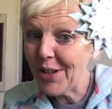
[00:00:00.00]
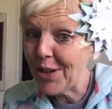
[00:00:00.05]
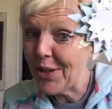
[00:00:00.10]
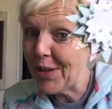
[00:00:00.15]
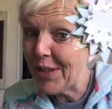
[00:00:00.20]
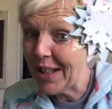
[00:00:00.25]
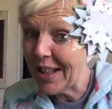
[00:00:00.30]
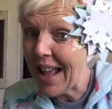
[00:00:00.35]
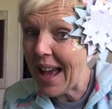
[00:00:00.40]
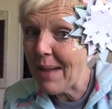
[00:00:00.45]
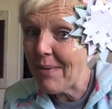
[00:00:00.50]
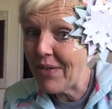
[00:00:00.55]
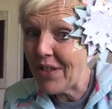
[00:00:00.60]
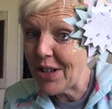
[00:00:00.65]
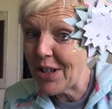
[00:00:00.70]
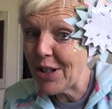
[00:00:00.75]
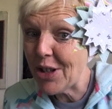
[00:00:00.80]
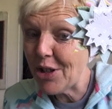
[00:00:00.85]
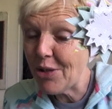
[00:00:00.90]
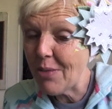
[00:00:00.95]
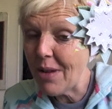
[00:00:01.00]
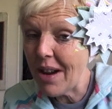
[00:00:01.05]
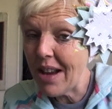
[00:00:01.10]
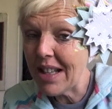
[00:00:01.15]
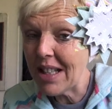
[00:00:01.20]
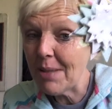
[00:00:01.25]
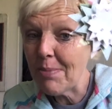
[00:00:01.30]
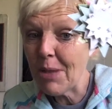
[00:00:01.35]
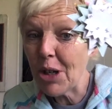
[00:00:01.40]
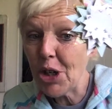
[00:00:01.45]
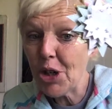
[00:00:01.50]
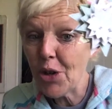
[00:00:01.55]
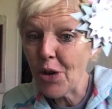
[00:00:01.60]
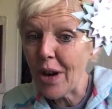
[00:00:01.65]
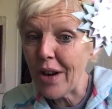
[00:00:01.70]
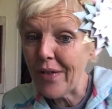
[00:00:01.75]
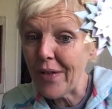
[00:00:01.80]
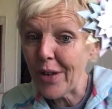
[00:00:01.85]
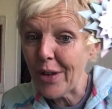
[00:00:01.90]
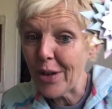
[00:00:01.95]
are using that vintage. It's a mixture
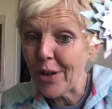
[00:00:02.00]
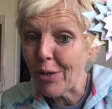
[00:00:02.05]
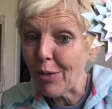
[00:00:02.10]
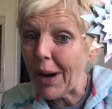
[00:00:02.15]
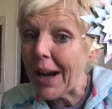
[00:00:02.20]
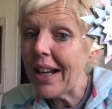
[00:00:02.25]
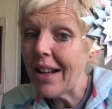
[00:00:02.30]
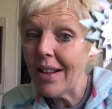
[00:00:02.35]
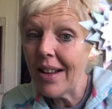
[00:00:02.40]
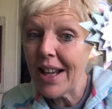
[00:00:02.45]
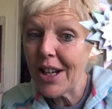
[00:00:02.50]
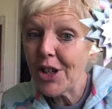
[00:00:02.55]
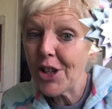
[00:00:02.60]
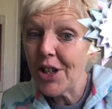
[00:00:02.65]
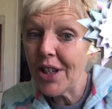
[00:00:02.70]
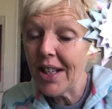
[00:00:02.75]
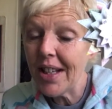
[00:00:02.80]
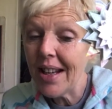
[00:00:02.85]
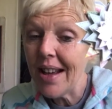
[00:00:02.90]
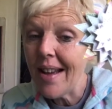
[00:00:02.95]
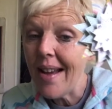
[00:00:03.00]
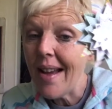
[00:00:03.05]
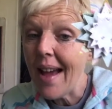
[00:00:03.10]
of the Hooray collection